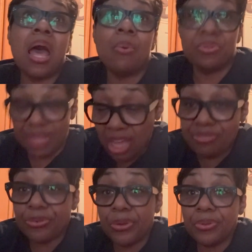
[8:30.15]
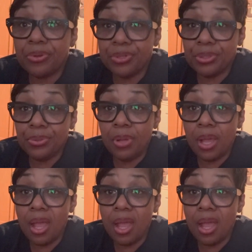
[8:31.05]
without further ado,